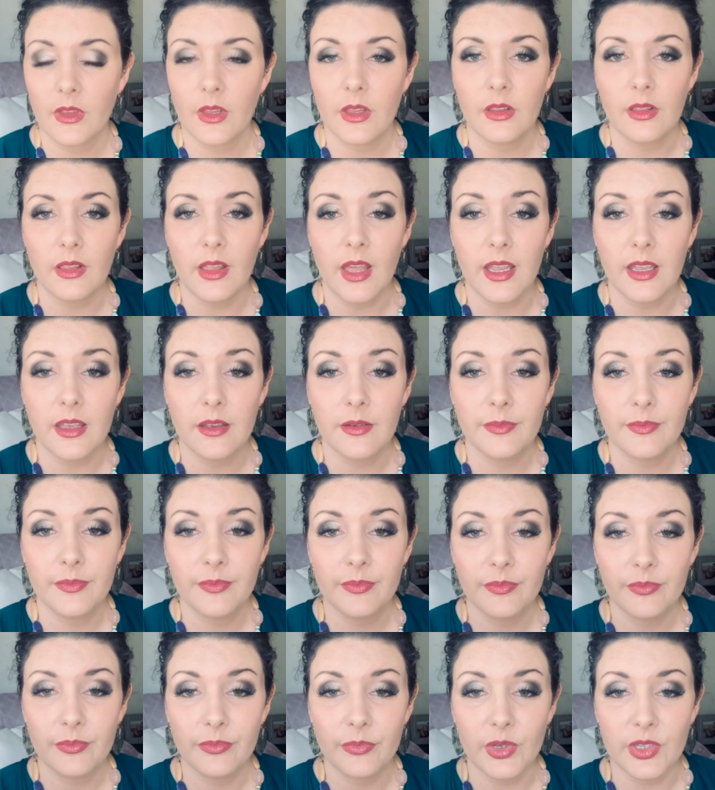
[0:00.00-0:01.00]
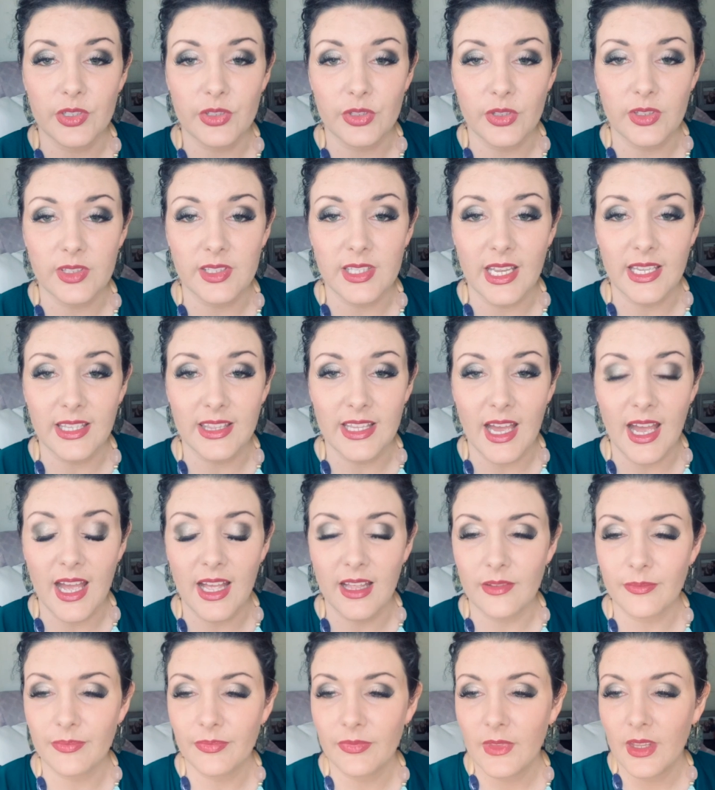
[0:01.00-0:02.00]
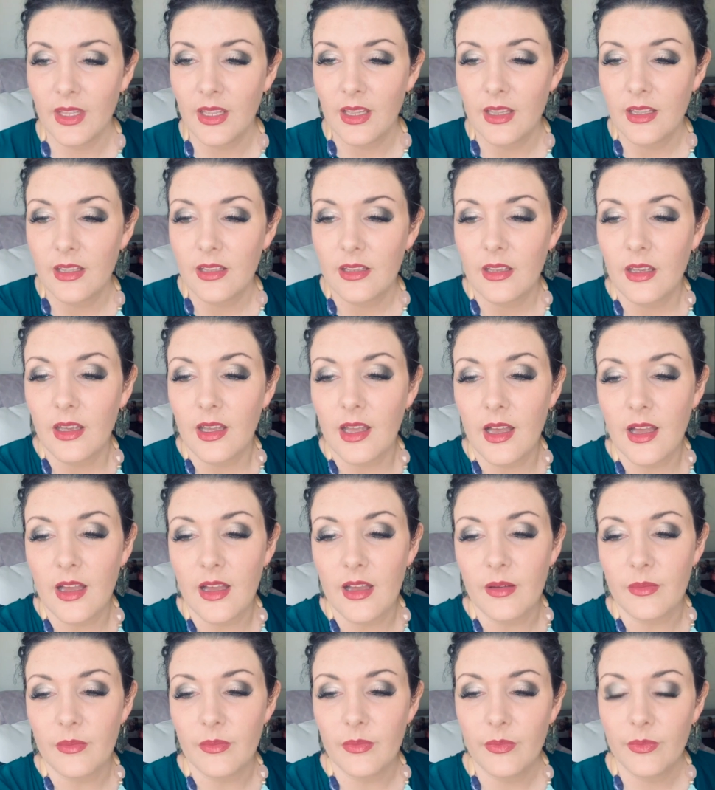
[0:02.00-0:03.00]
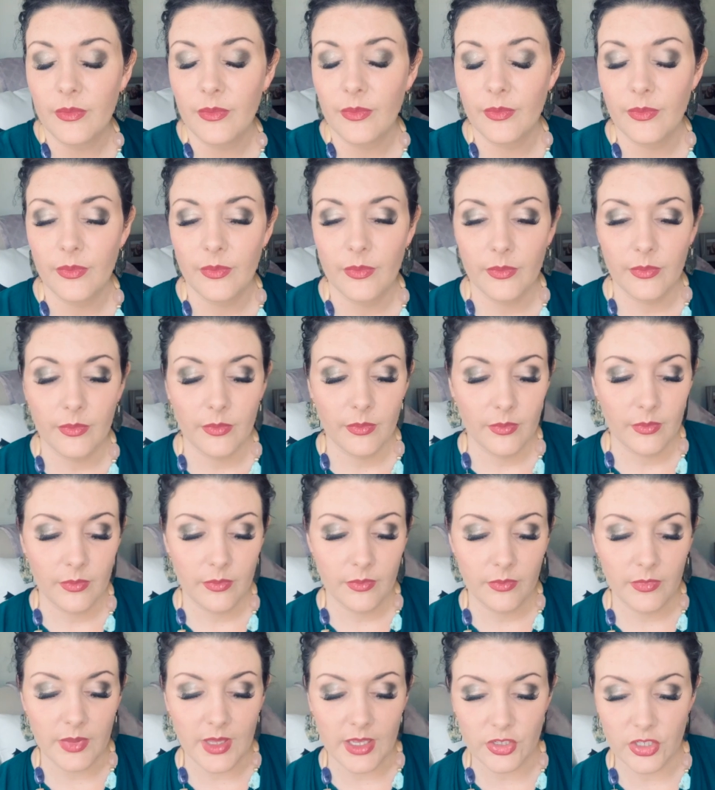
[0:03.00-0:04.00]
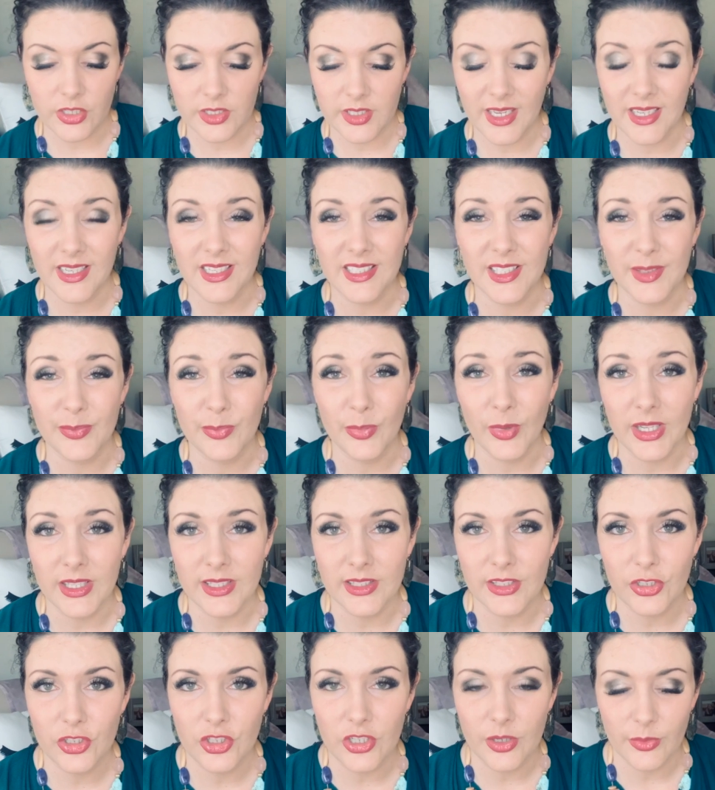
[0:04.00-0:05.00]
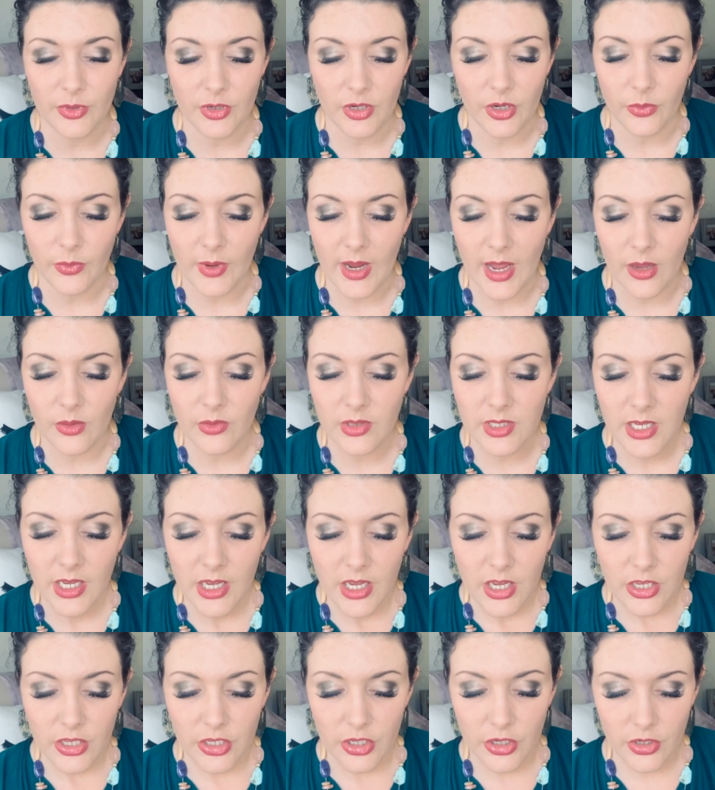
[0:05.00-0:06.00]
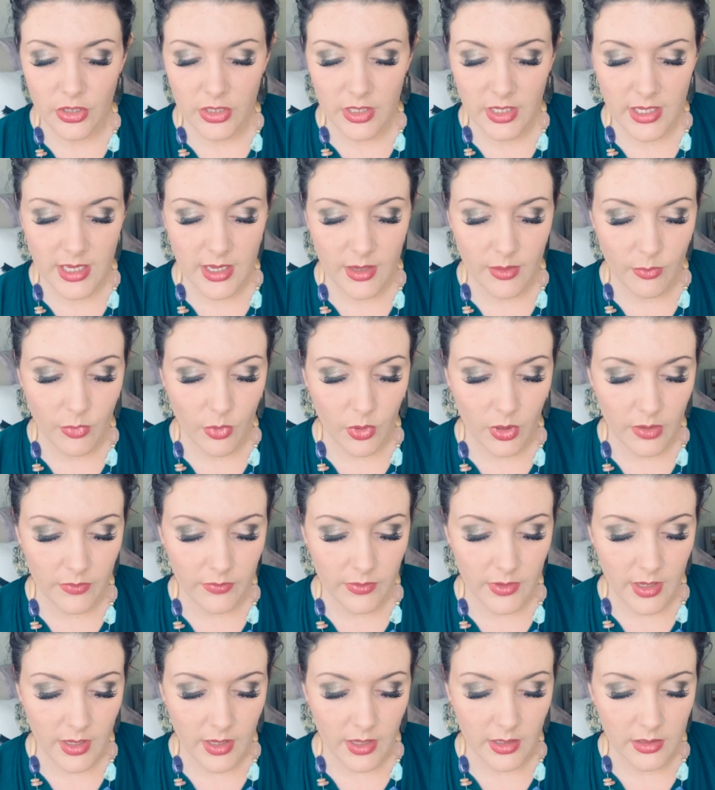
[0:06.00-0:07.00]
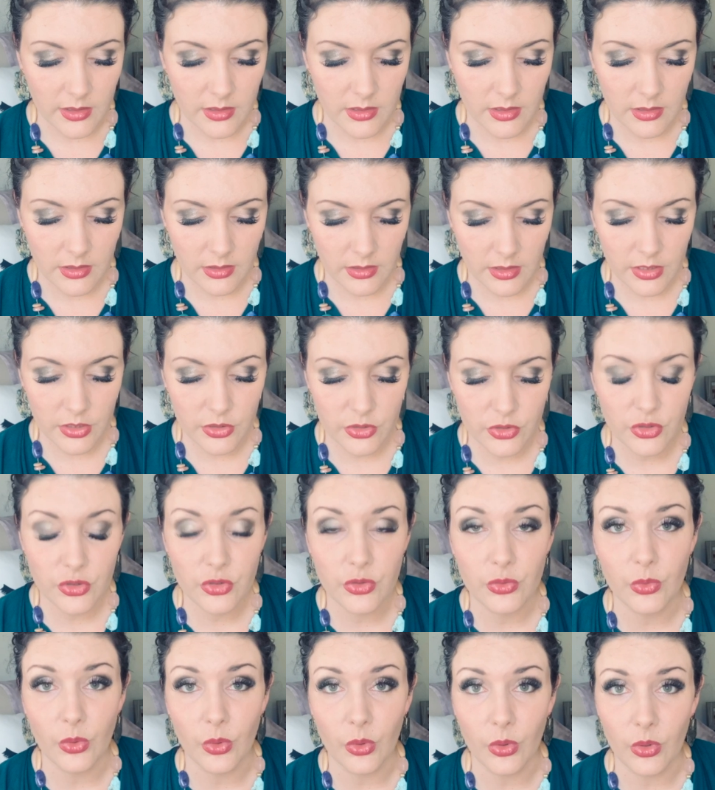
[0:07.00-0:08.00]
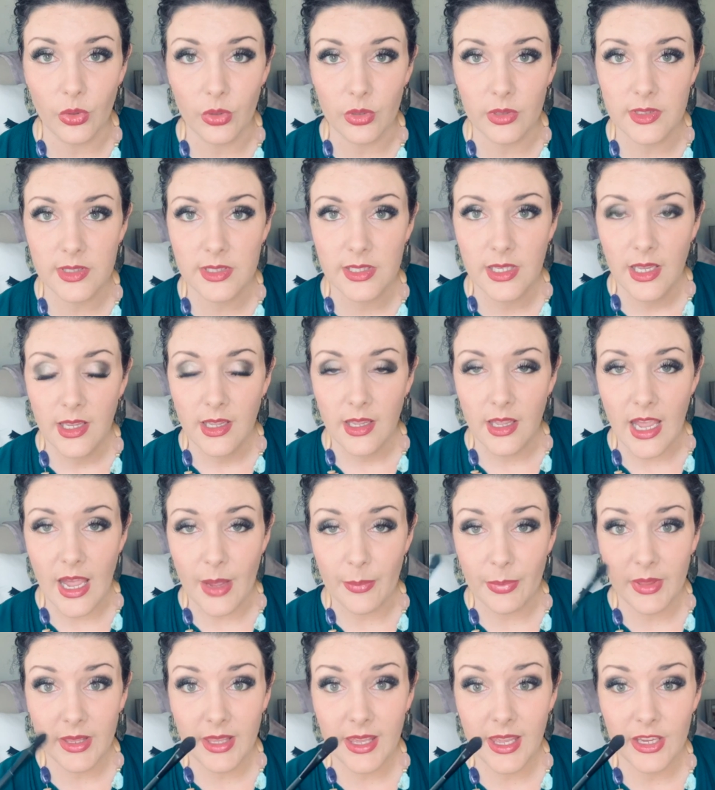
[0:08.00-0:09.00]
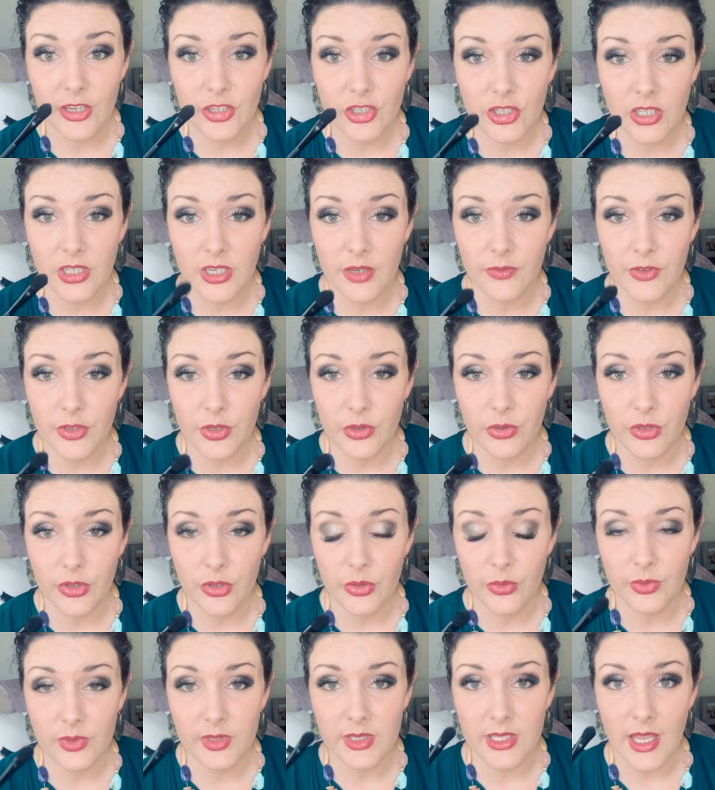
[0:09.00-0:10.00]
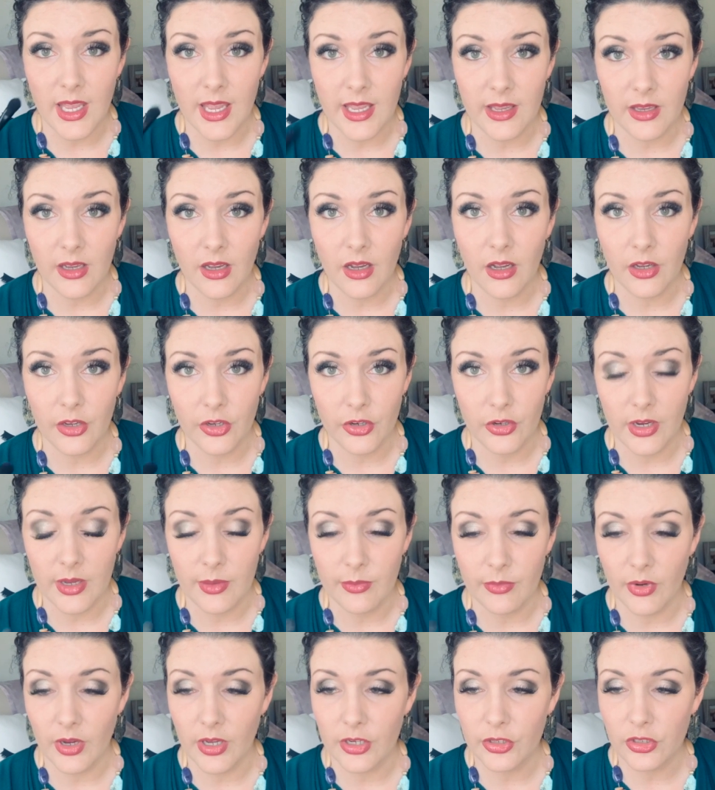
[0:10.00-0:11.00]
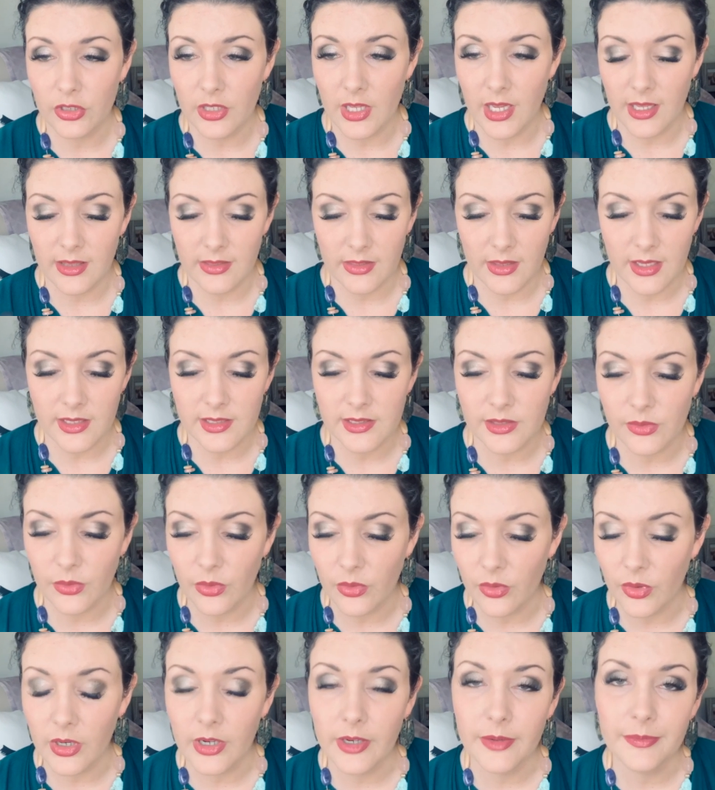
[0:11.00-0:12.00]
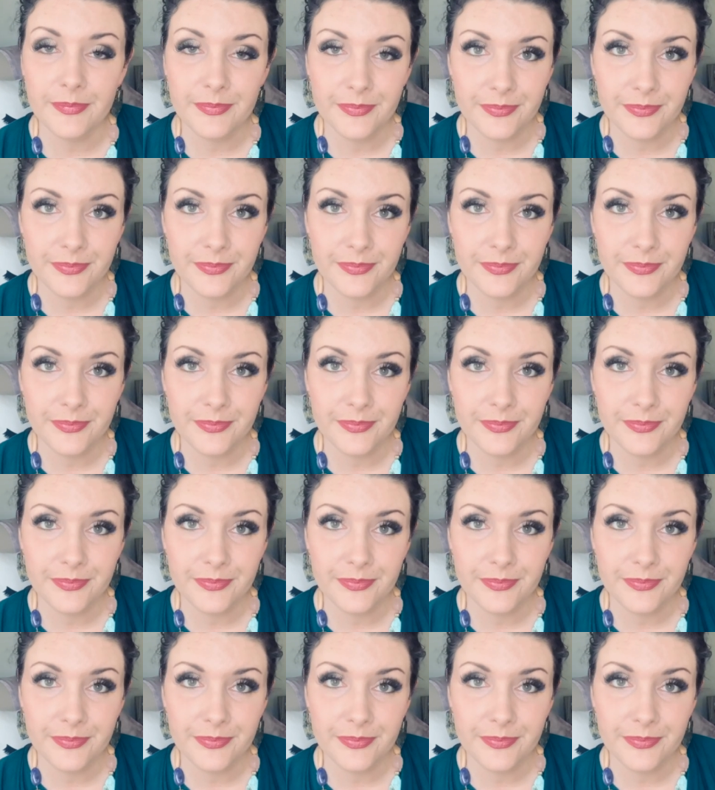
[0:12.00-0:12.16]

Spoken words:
like bristles like that. That just kind of spreads the shimmer around. You're gonna get more of a controlled application if you use like a cream brush like this or